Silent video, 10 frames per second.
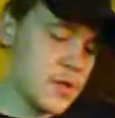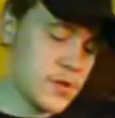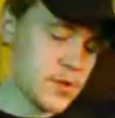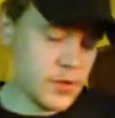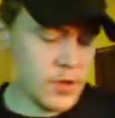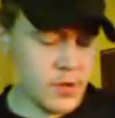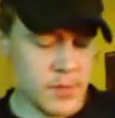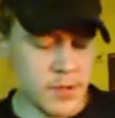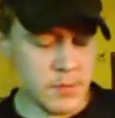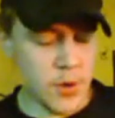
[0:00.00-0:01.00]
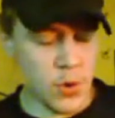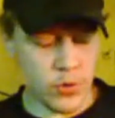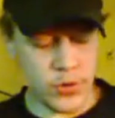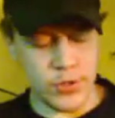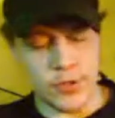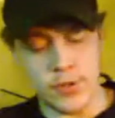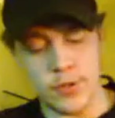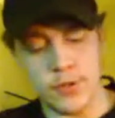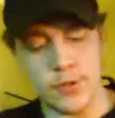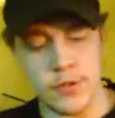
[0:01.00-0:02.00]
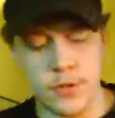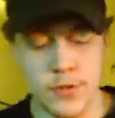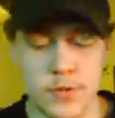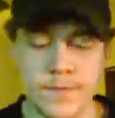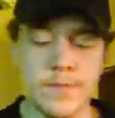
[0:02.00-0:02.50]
so let's talk about the portions.